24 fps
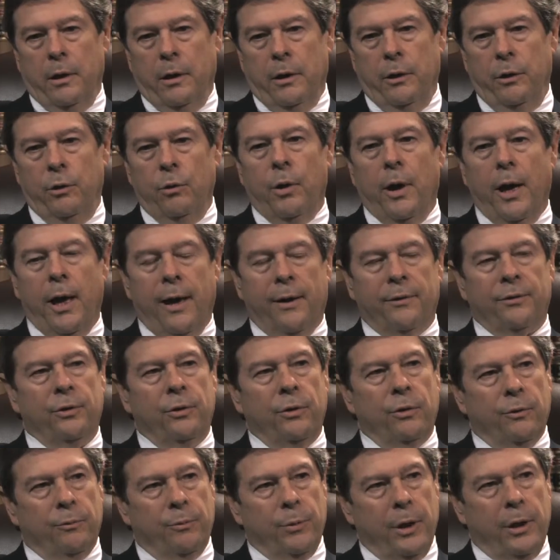You have to
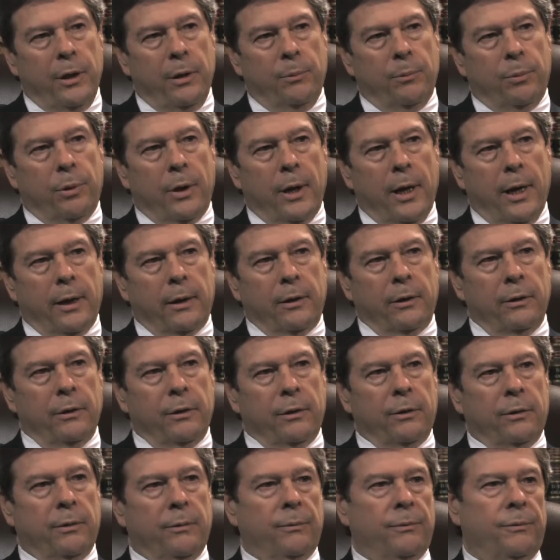have been in
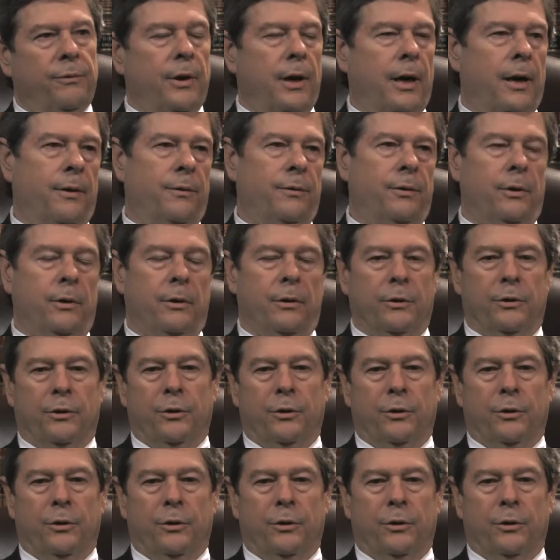practice five years.